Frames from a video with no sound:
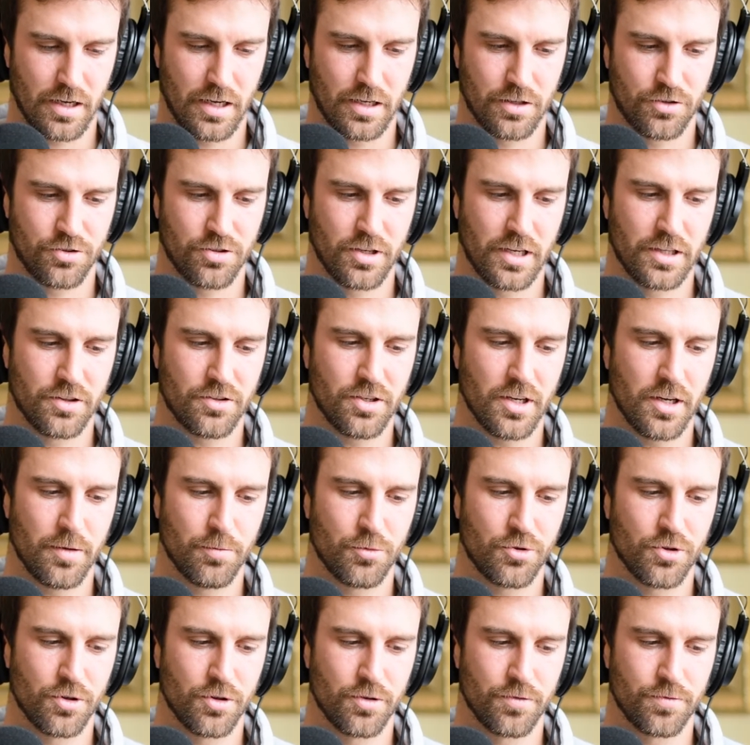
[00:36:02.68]
so in terms
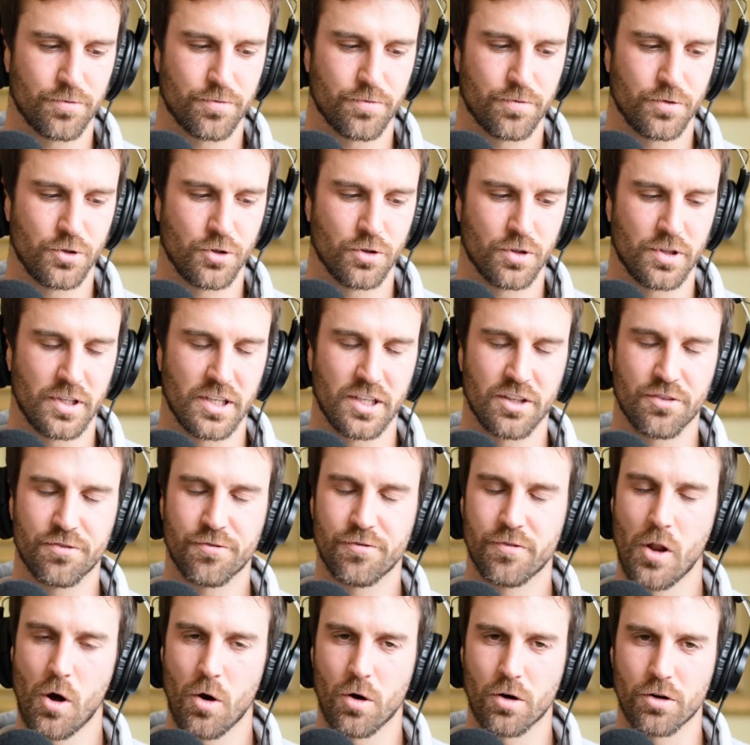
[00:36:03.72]
of these
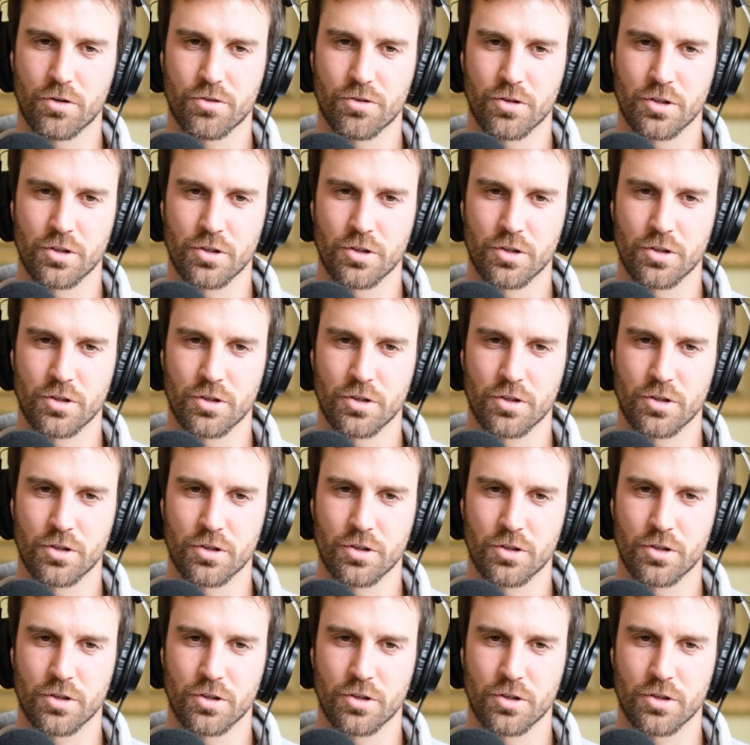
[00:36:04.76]
vlogs,